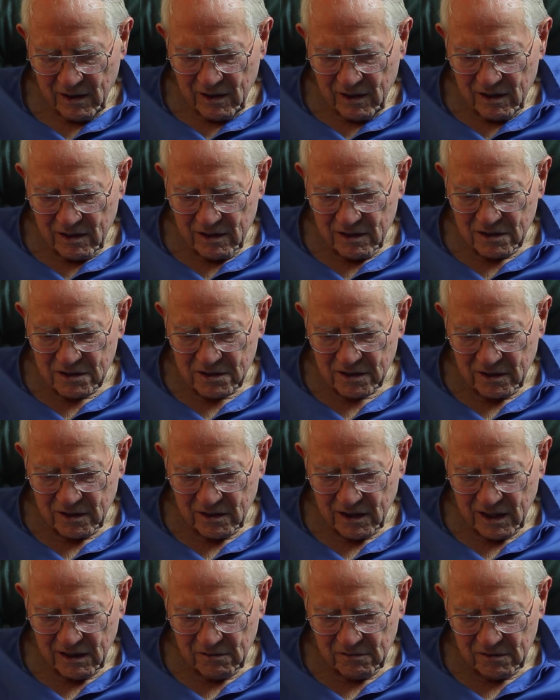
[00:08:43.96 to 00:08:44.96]
And so
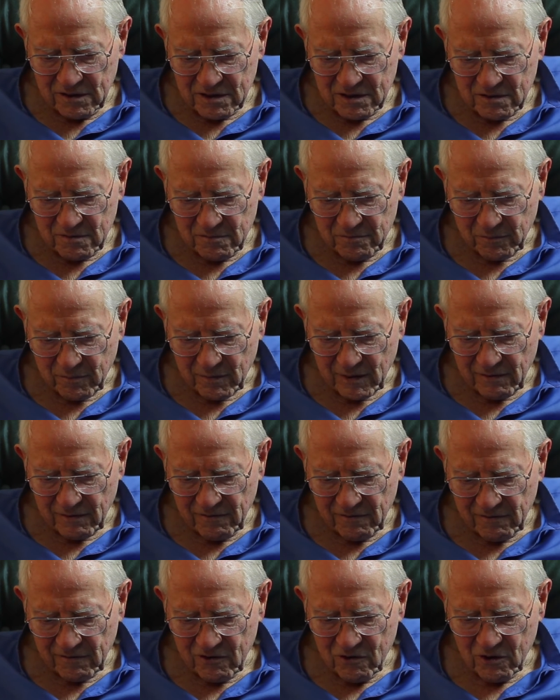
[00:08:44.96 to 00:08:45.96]
I was
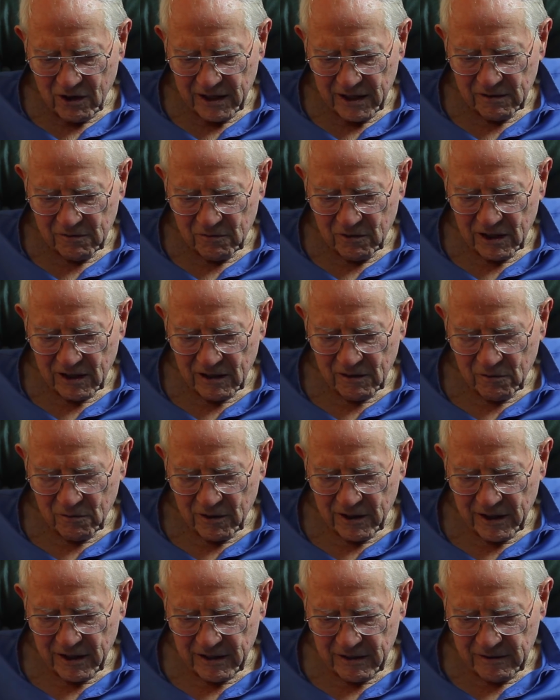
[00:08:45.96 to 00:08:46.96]
quite well
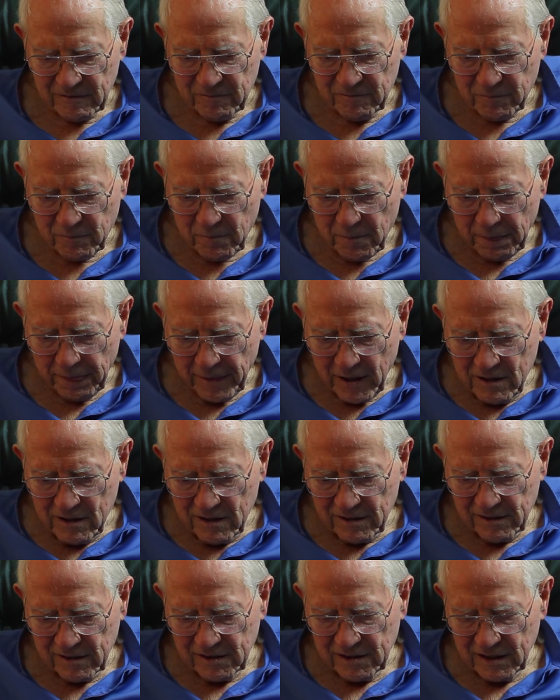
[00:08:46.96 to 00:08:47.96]
aware of
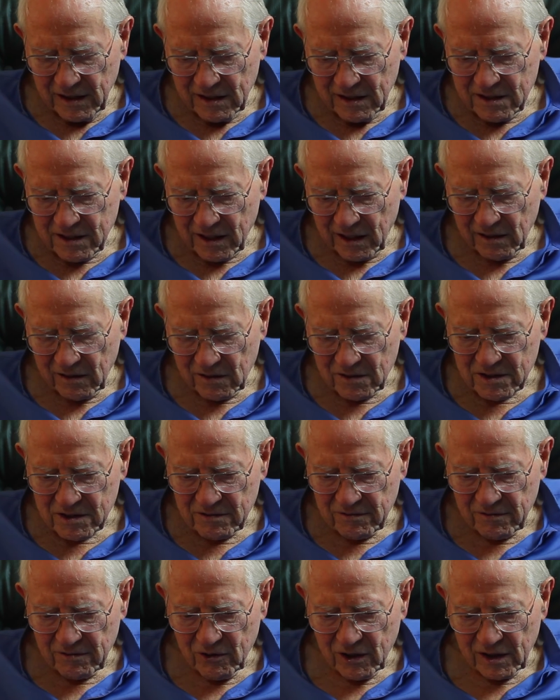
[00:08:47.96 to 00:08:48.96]
the details
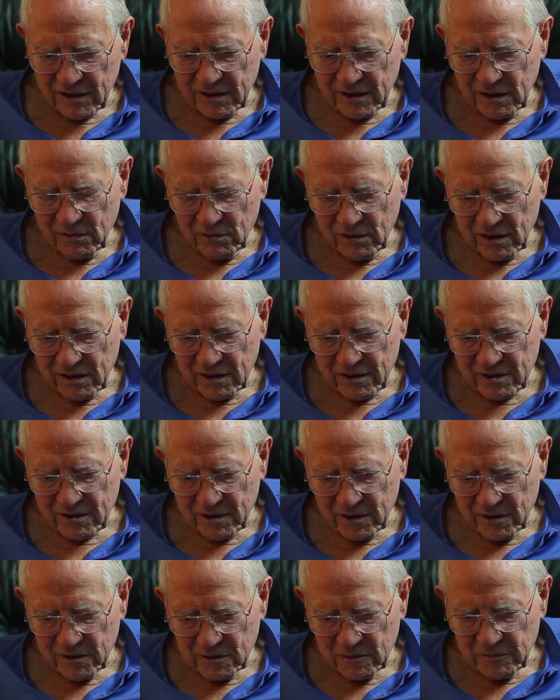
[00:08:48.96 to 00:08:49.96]
of what they went
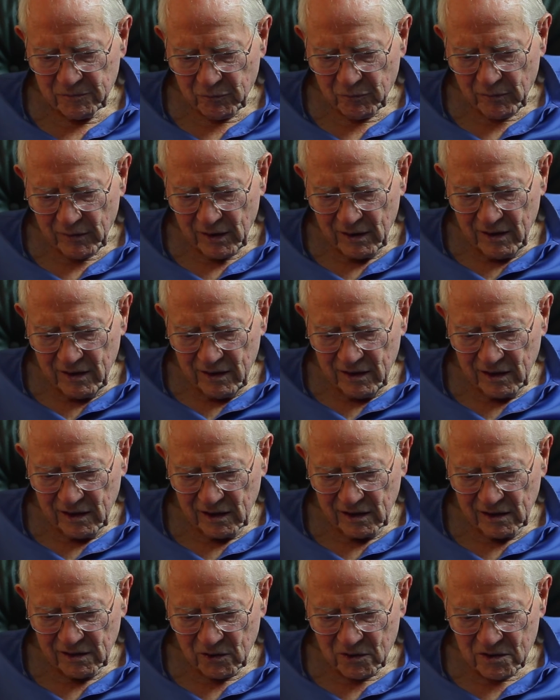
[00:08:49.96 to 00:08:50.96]
through
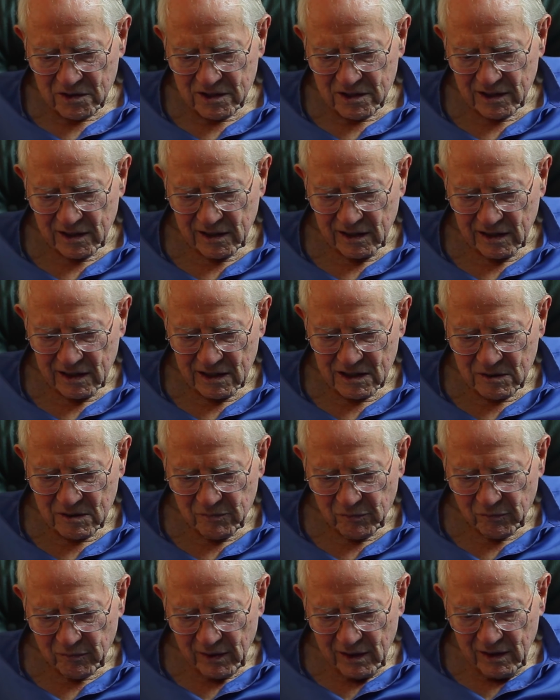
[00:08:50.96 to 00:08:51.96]
in those cities.
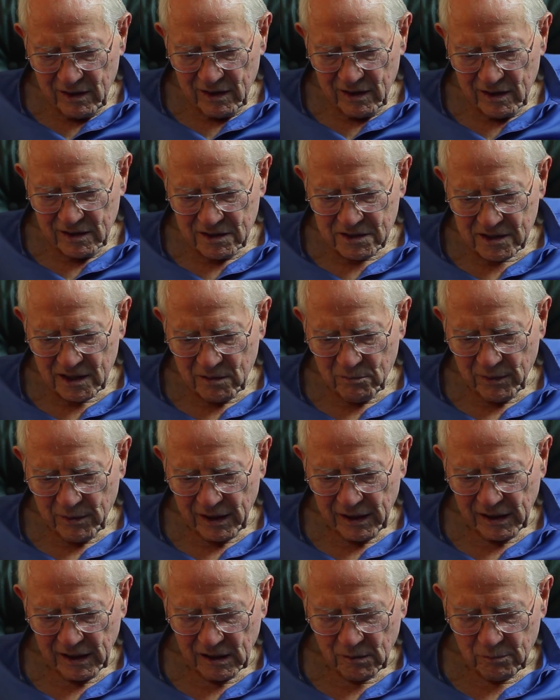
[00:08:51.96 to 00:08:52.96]
And
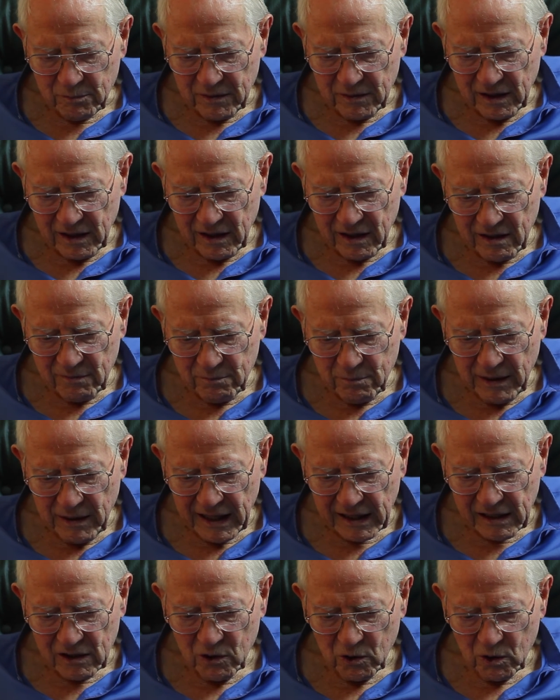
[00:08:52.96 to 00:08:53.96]
somebody up there
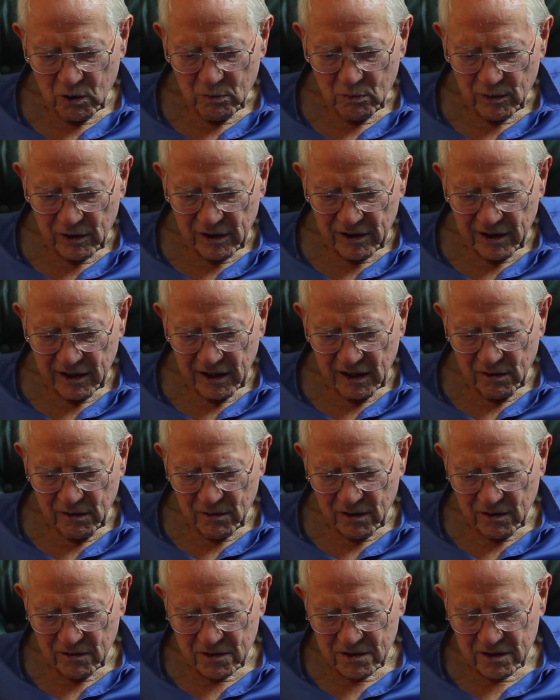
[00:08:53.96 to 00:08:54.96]
back home that are
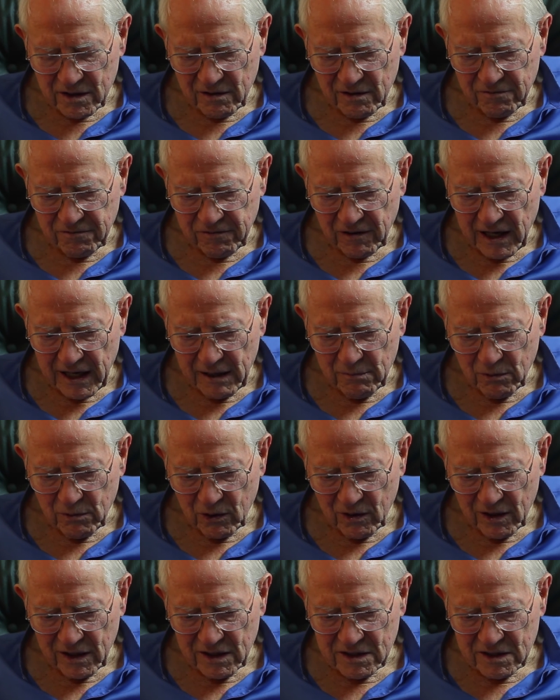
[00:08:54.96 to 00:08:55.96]
heroes, they're
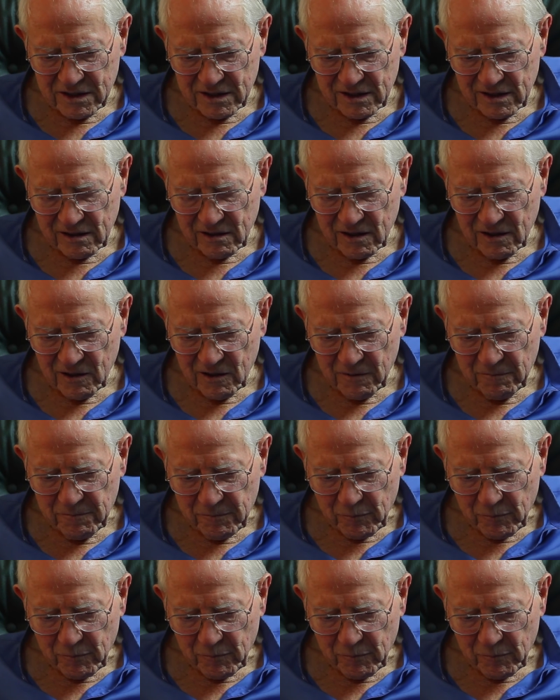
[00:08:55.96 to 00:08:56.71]
flyboys and all,